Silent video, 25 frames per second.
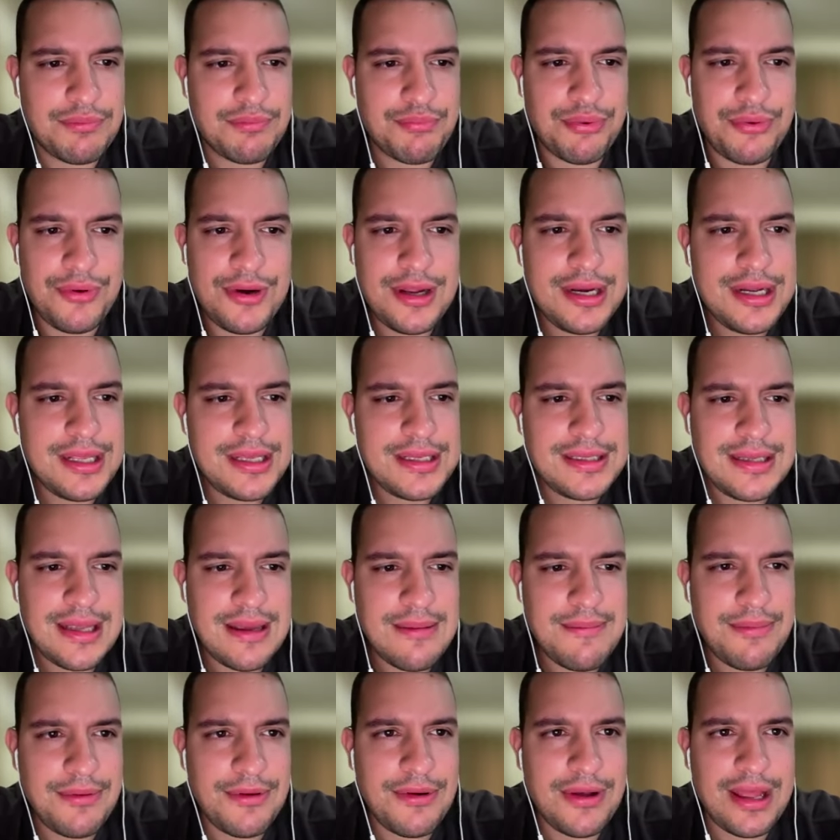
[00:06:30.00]
pretty
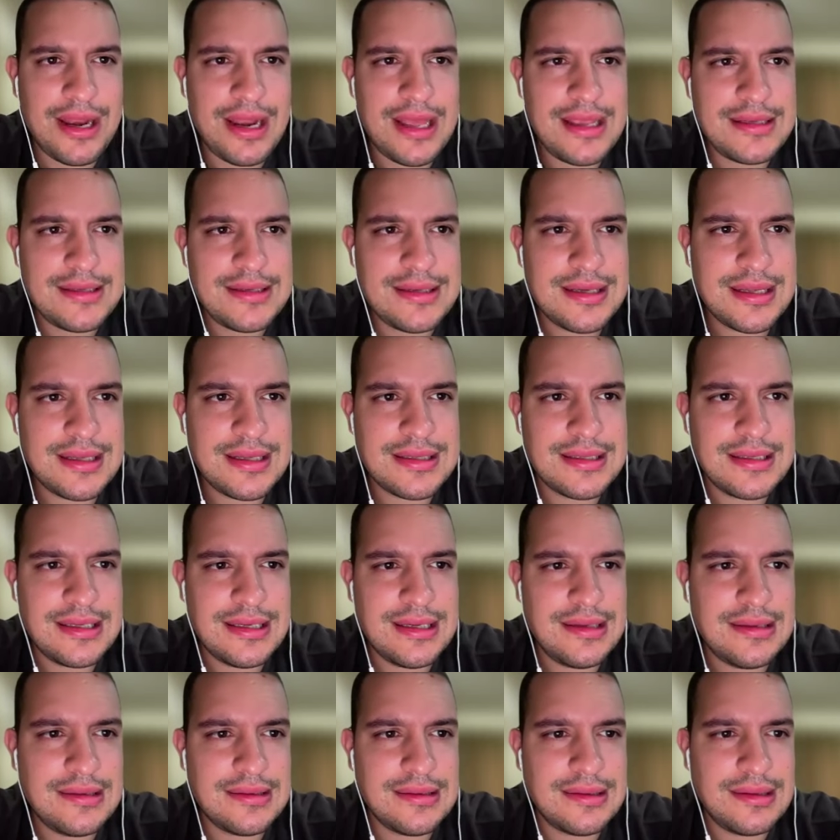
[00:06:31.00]
simple. And as you can
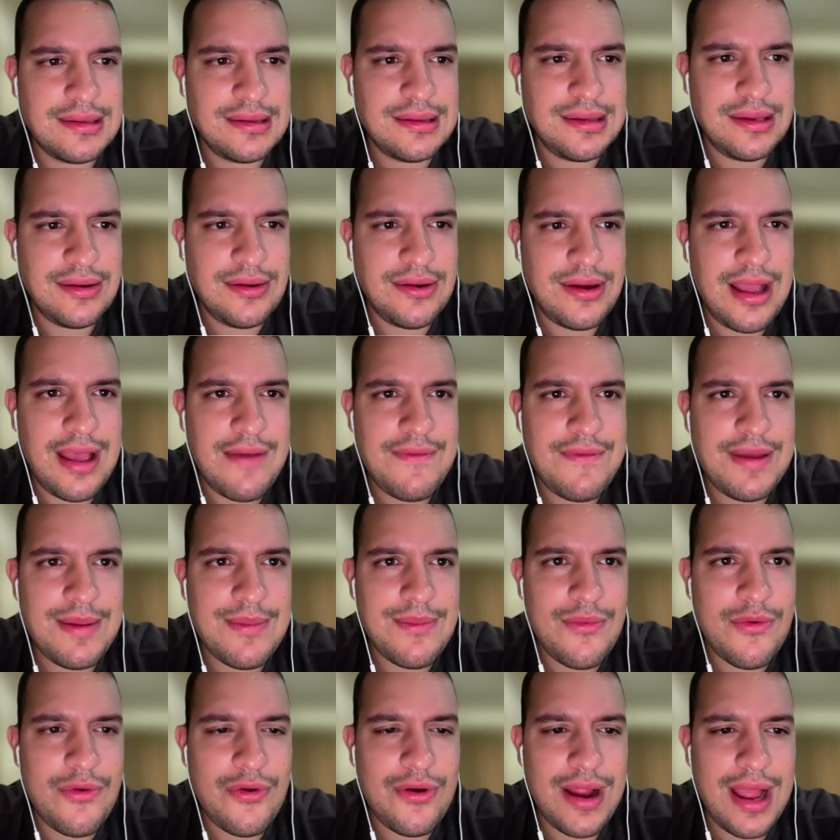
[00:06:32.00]
see, they're
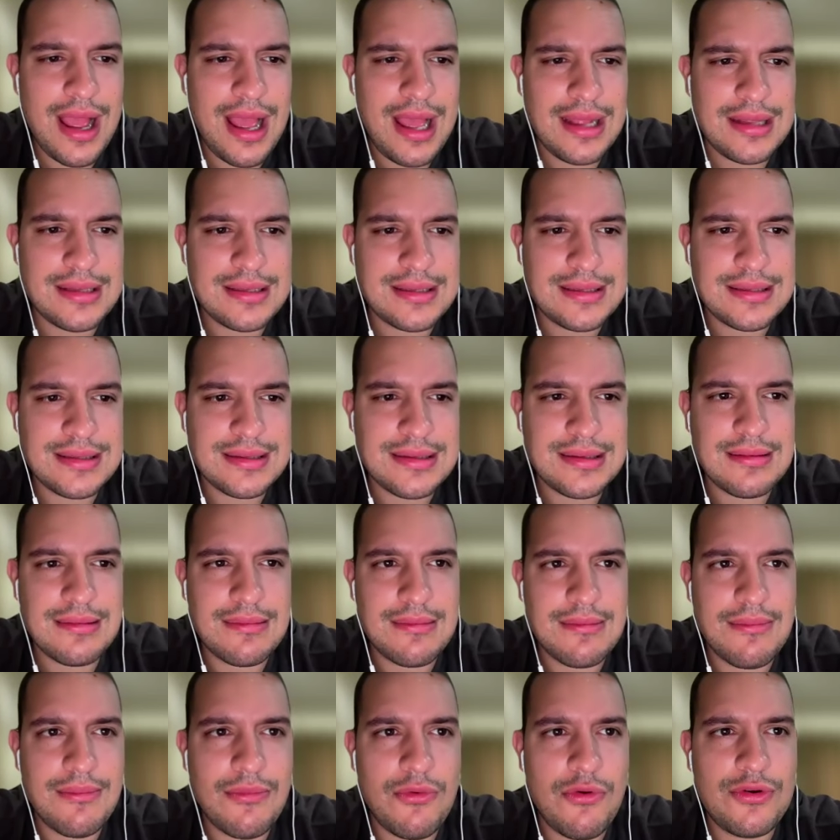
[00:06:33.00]
having more ads,
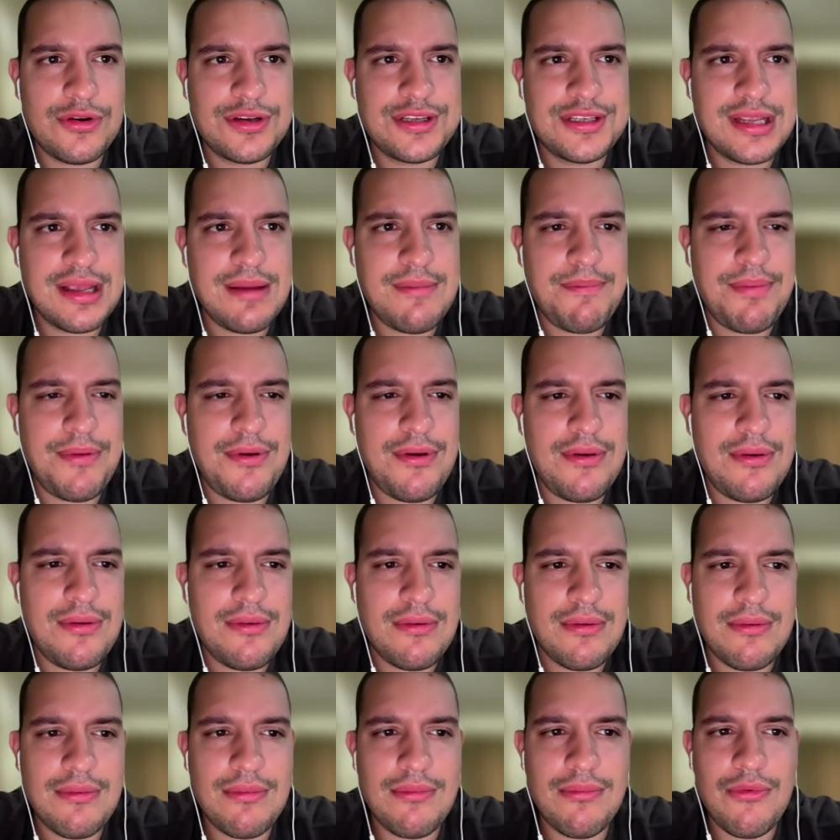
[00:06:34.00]
more simple,
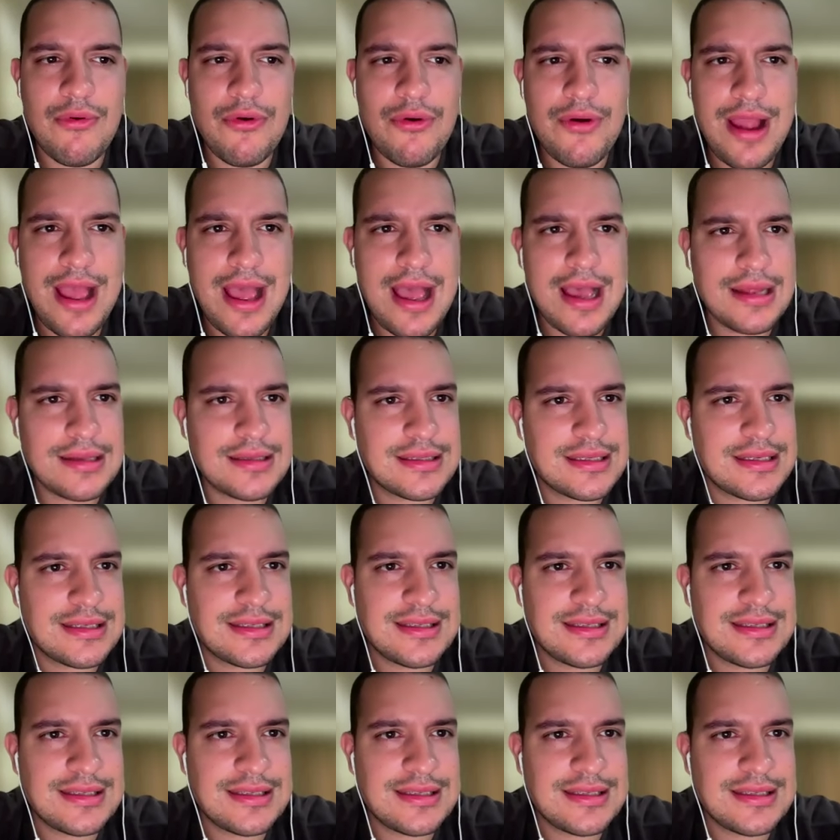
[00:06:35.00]
more ads.